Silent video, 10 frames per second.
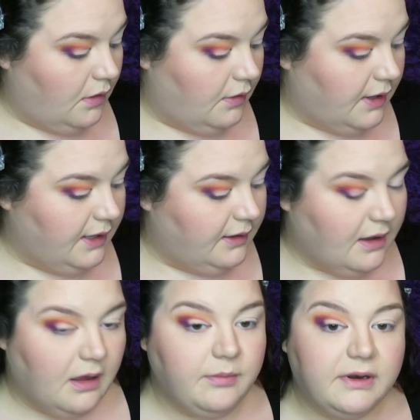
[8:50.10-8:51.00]
Okay,
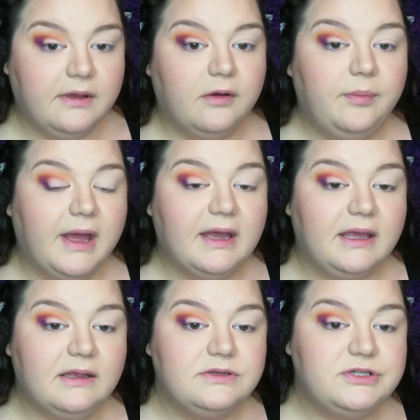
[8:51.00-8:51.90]
now I'm gonna go
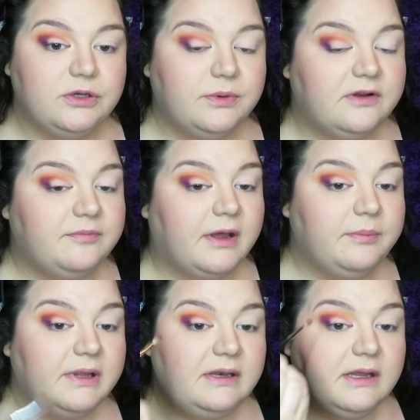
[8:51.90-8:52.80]
back into one of my
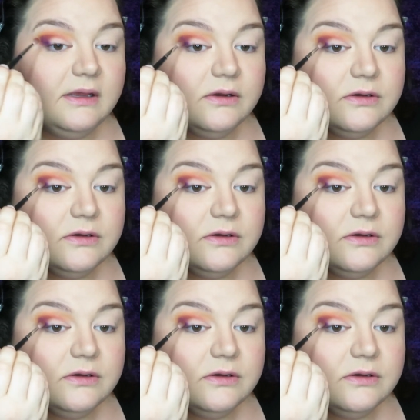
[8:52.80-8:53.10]
one